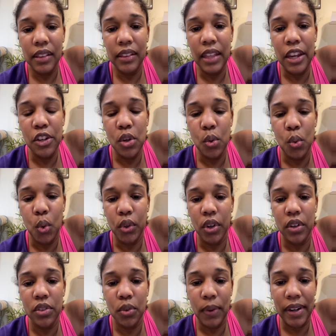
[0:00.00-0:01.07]
let you
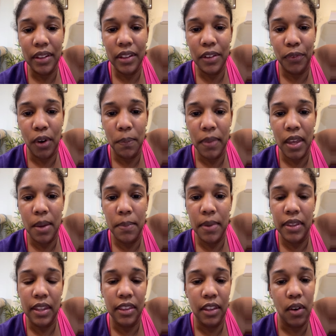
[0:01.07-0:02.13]
order directly from them
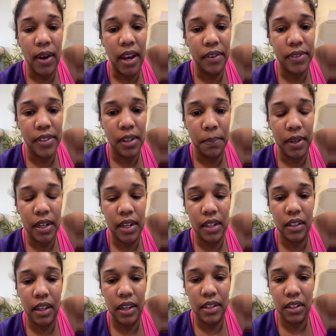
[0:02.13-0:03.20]
and then they'll have somebody
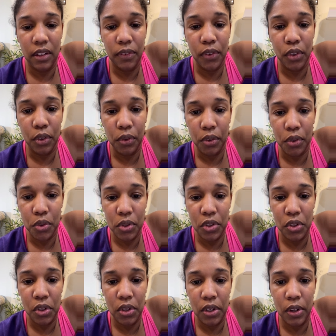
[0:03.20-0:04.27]
like deliver the groceries
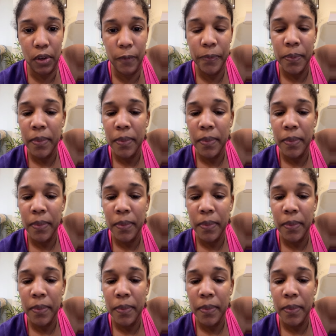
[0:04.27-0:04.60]
to you.